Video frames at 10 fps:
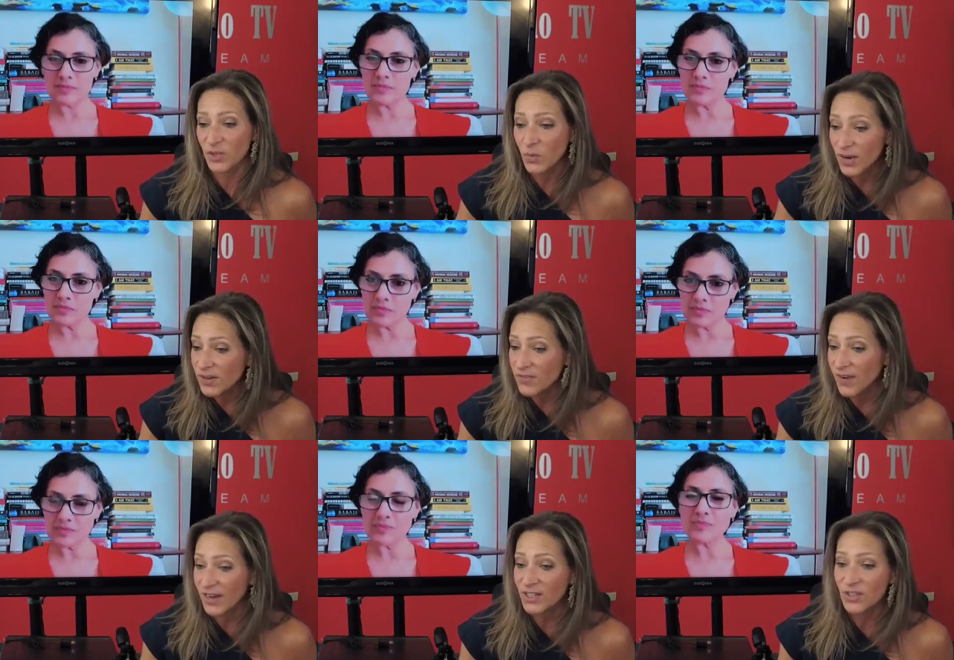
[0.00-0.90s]
Speaker 1: you, where to
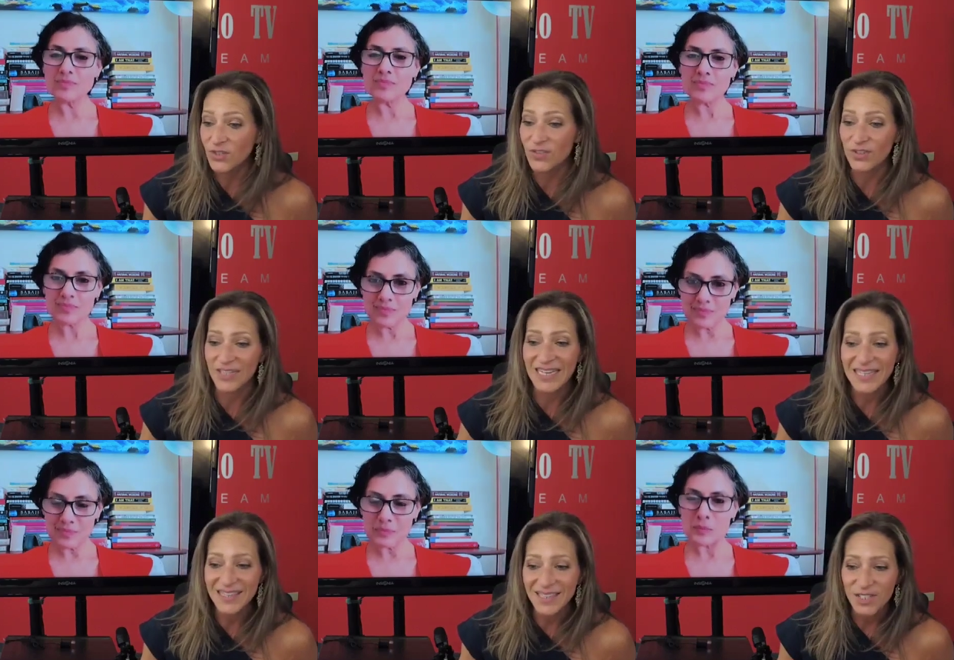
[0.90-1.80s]
find you, if there's
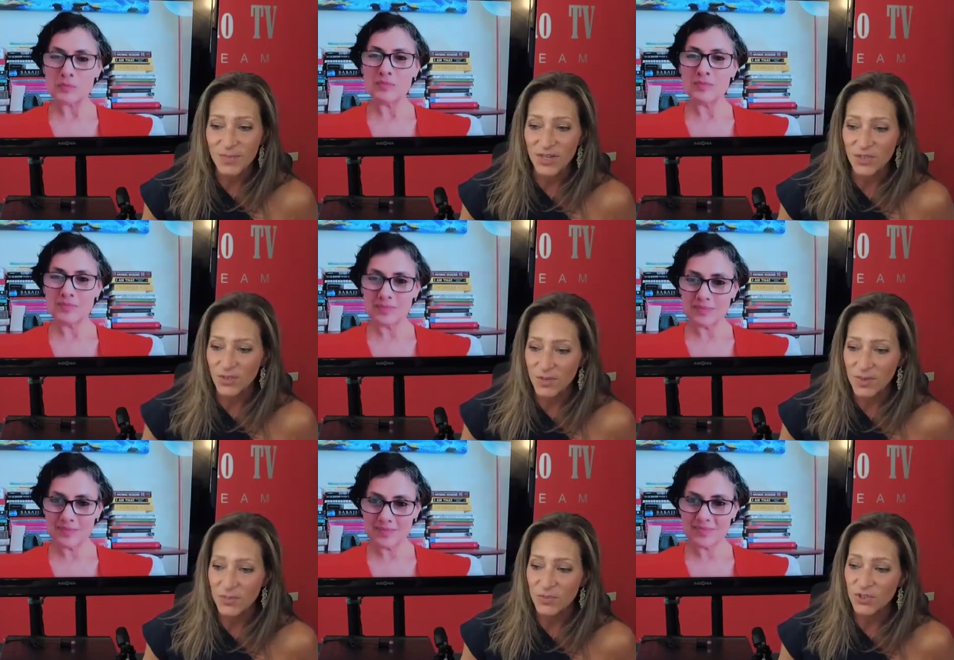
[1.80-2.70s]
anything special that
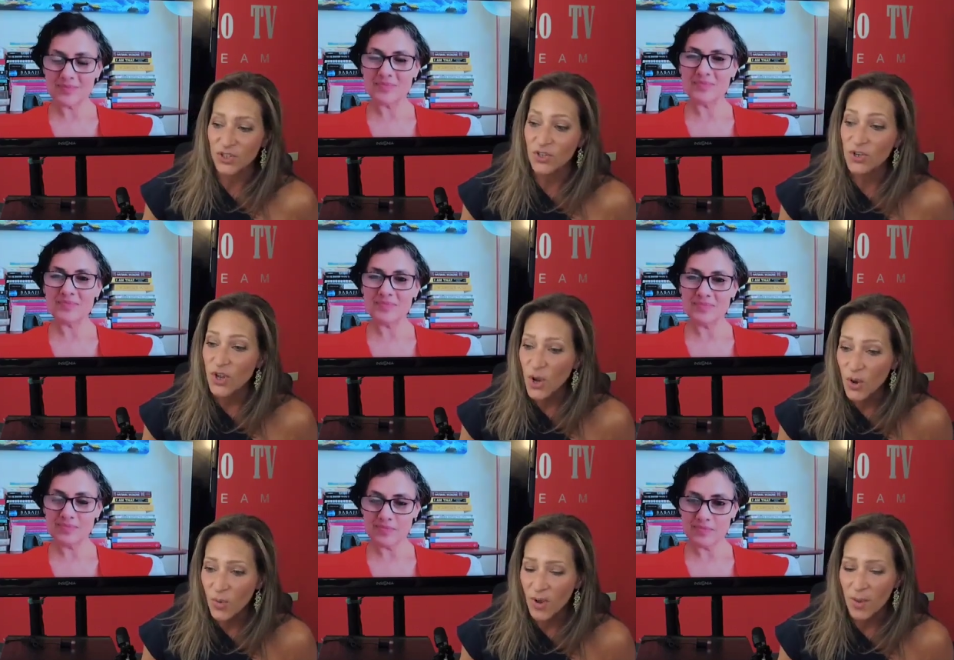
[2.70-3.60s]
people should
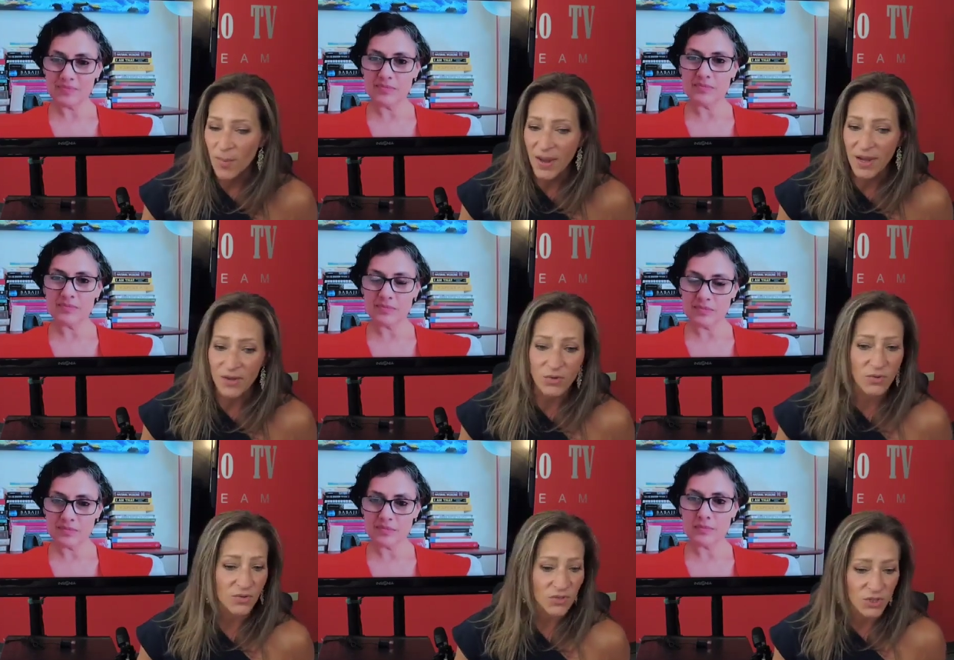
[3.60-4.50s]
know about
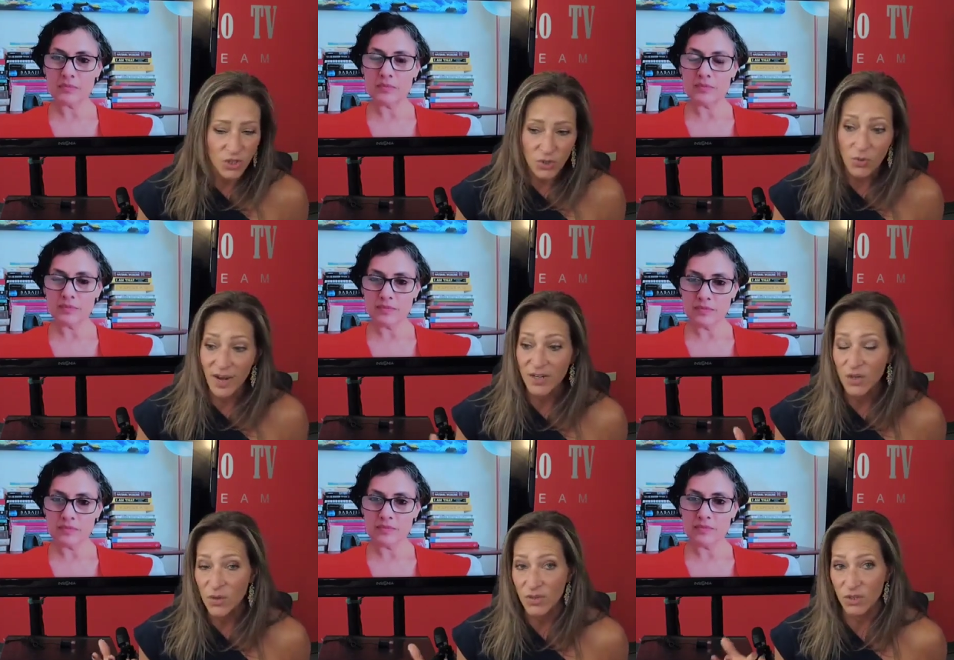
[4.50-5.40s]
you, I
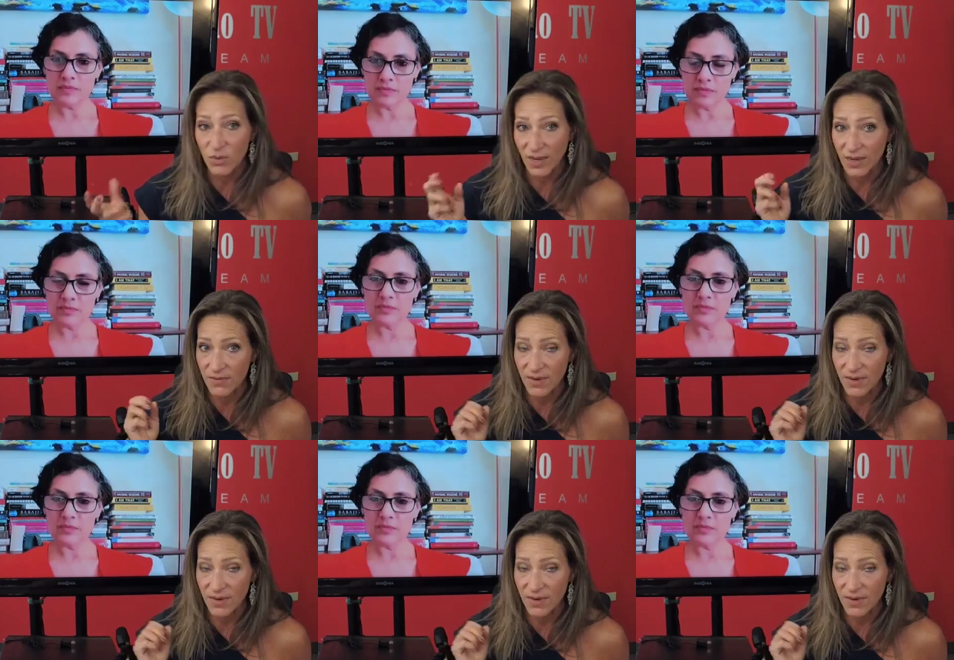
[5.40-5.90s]
know that you have